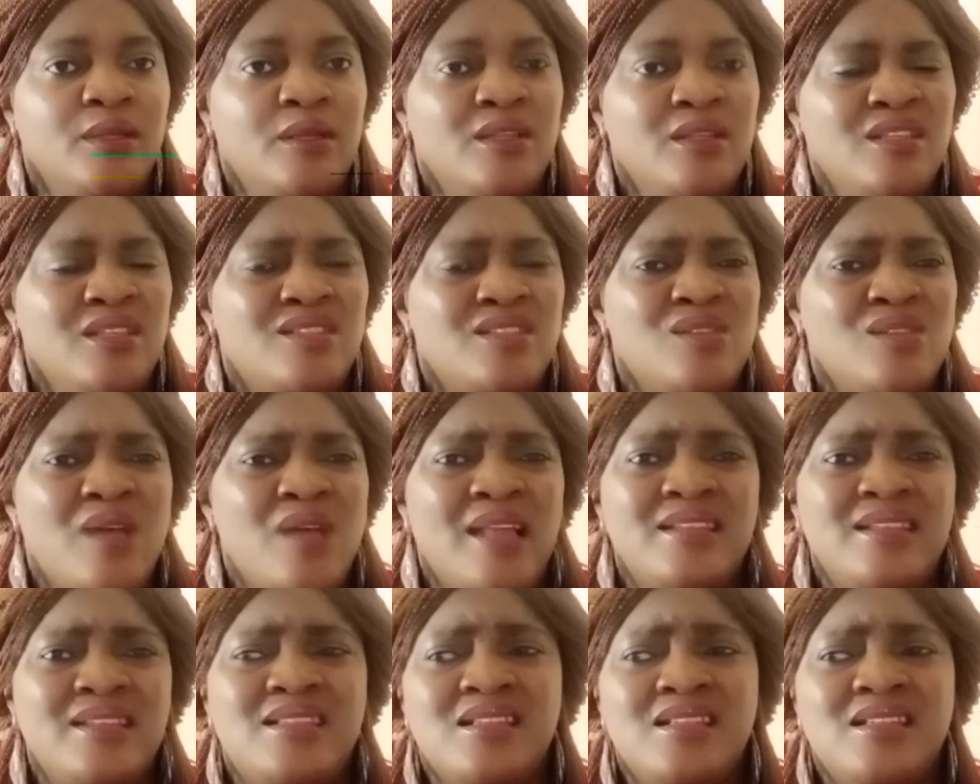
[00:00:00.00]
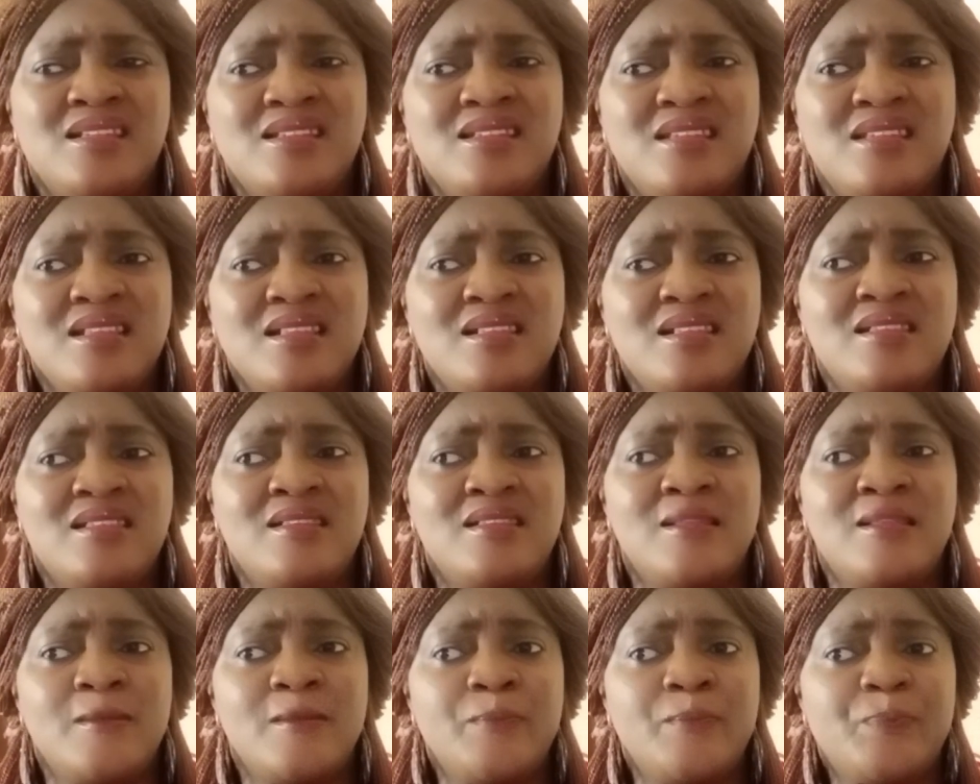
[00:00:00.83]
So, and
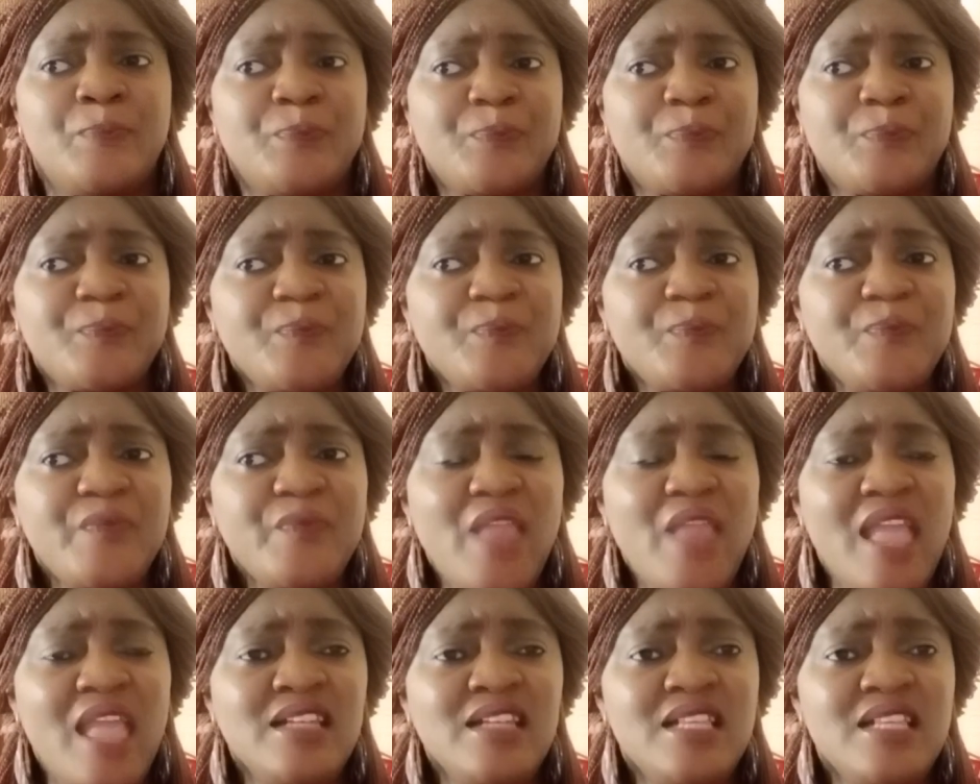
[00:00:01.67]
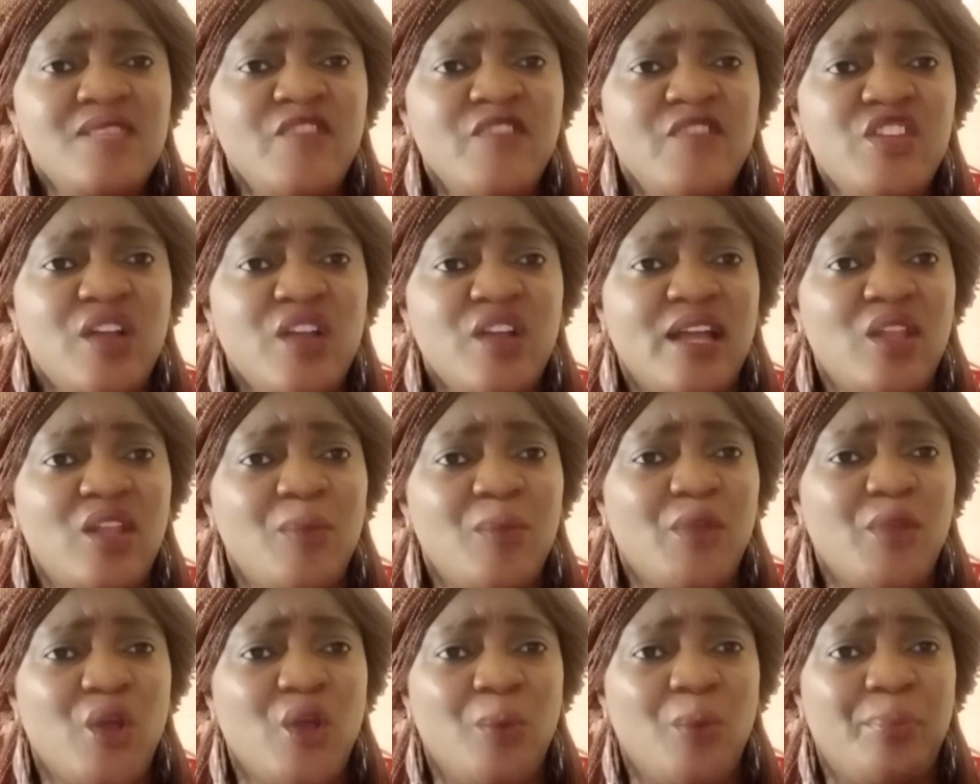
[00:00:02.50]
this video cannot
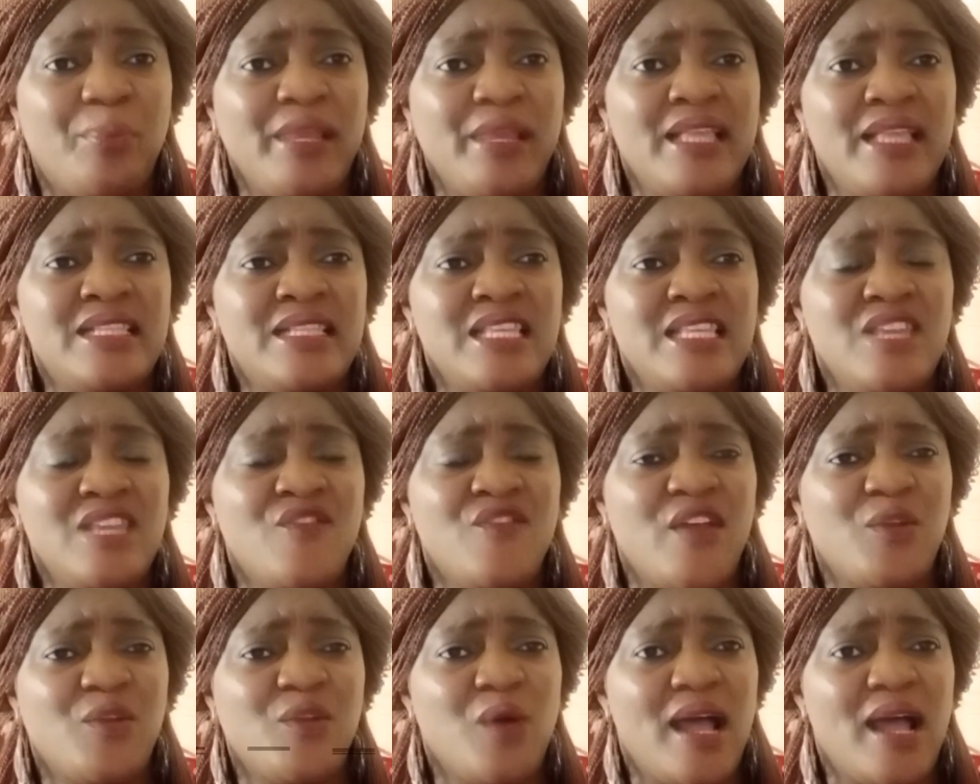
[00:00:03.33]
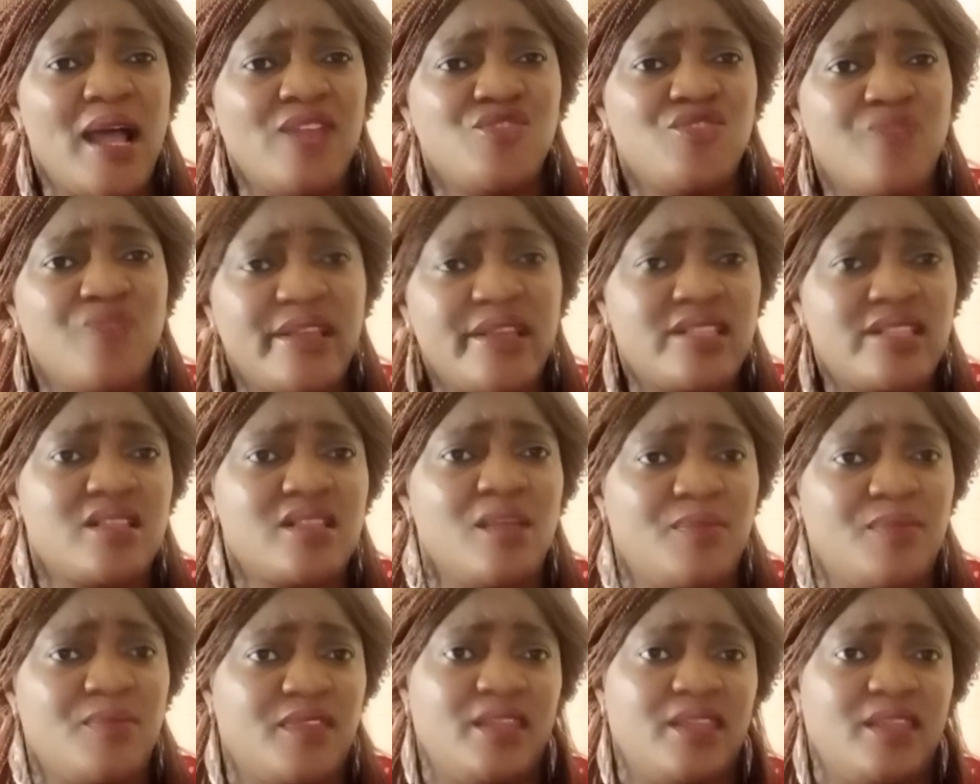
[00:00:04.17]
be complete if I don't address
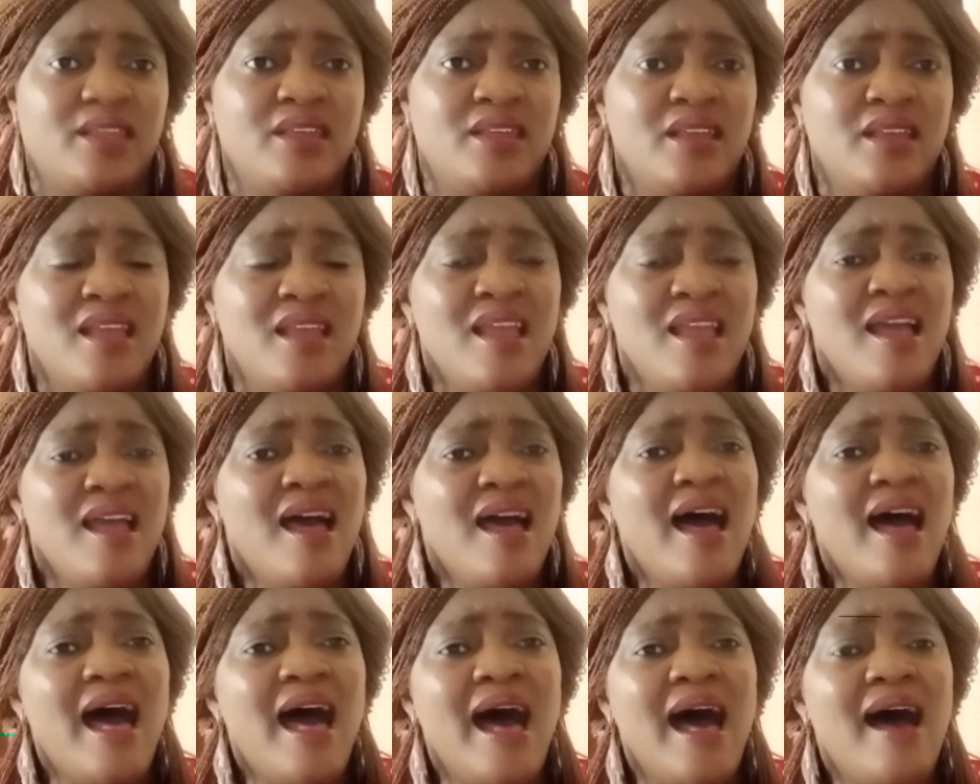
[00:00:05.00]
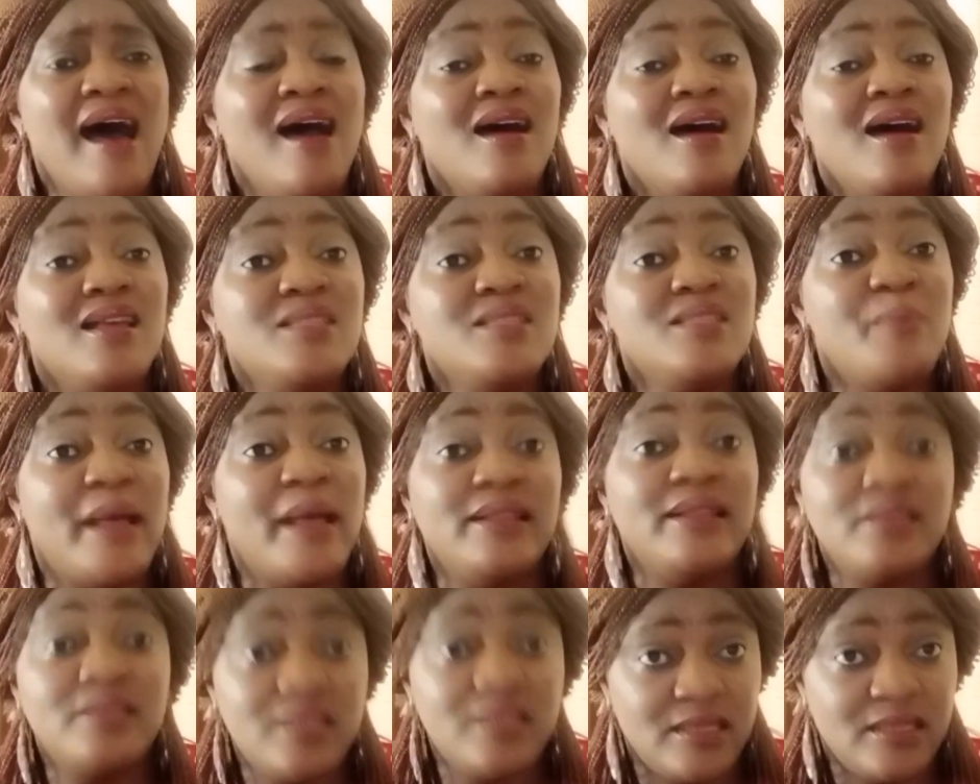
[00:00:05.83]
something. Our
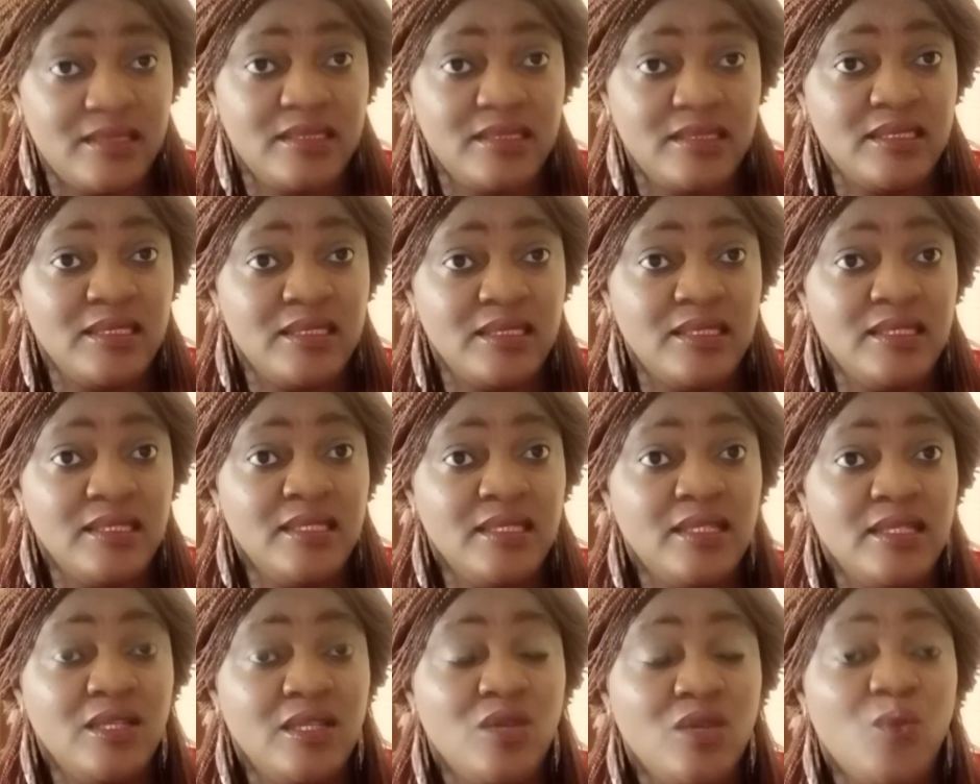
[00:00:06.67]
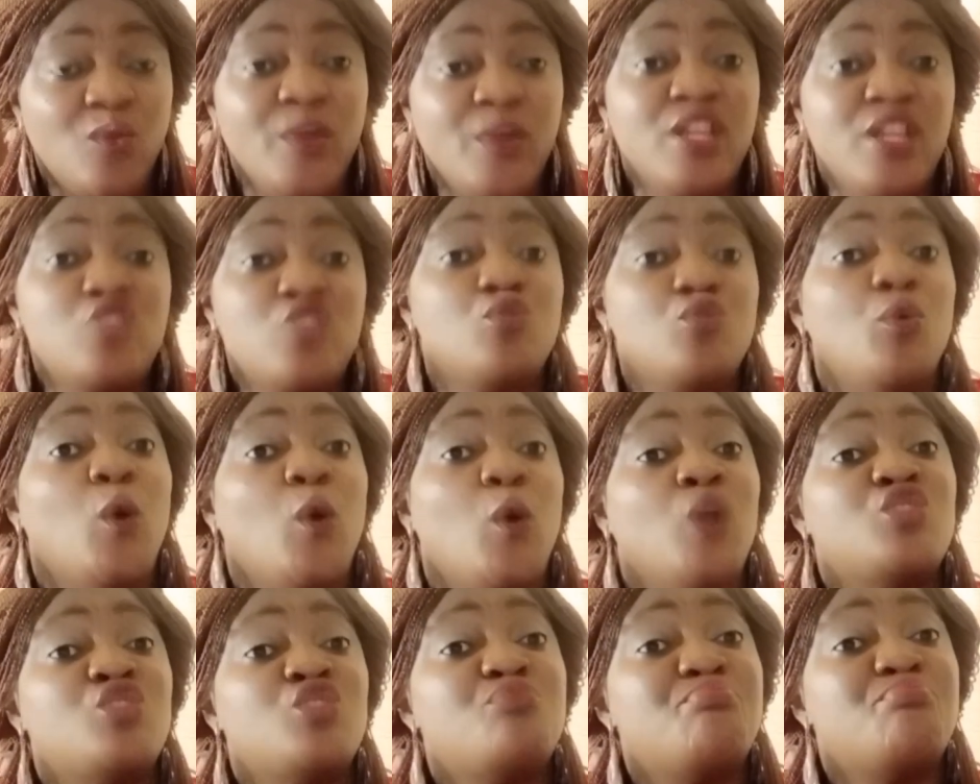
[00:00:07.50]
husbands, we need to be
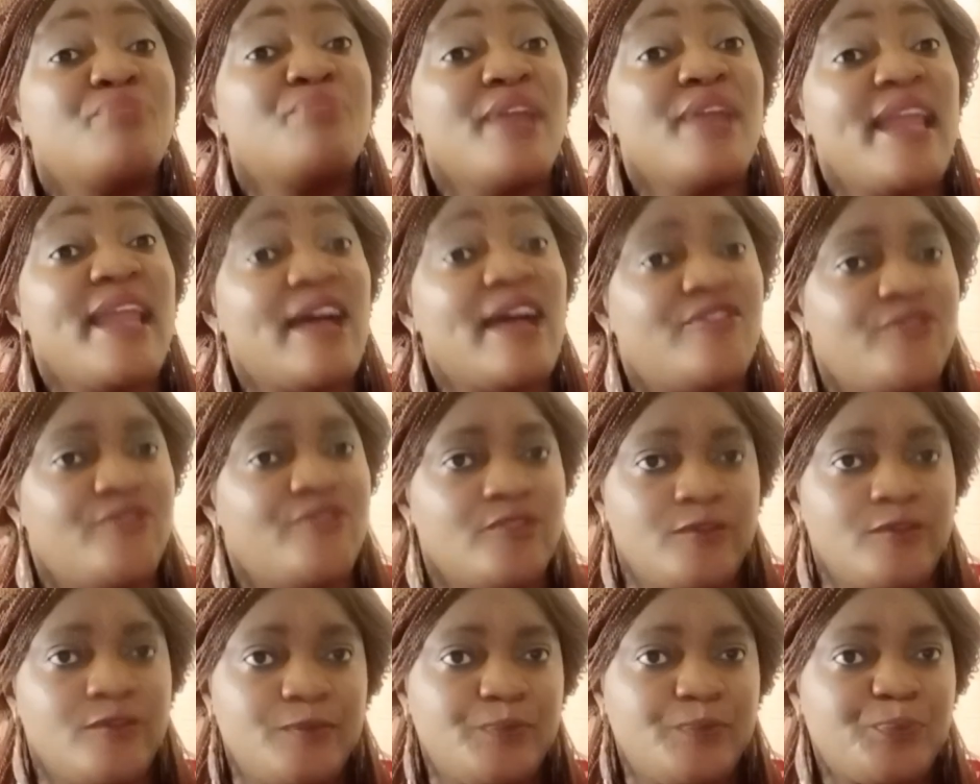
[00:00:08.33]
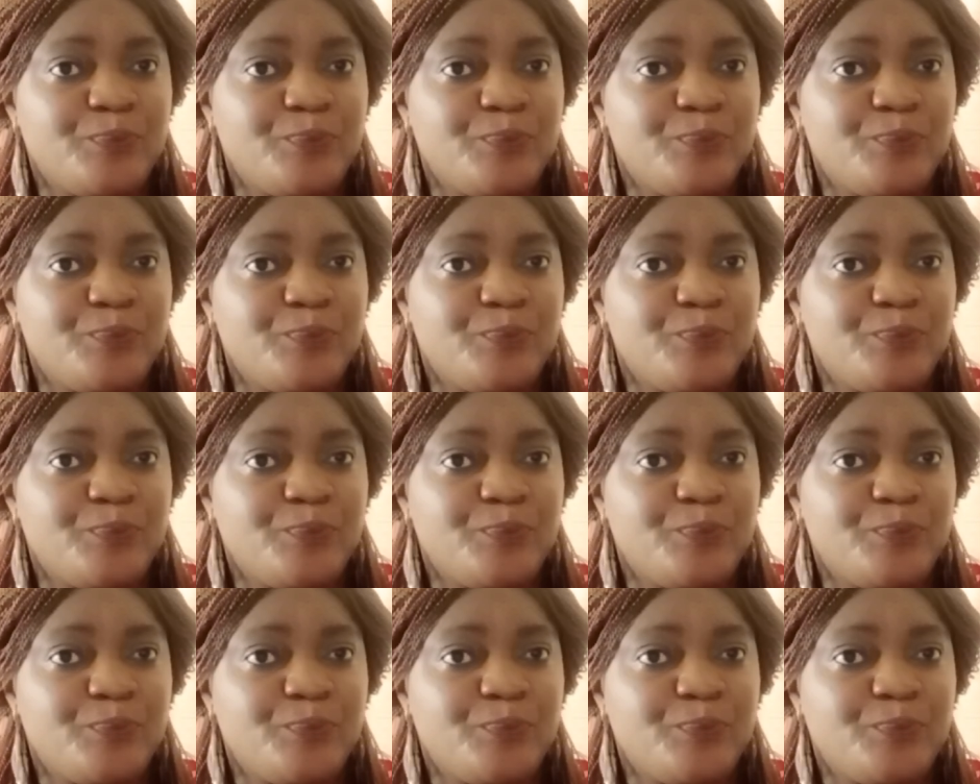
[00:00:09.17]
what? Prayerful.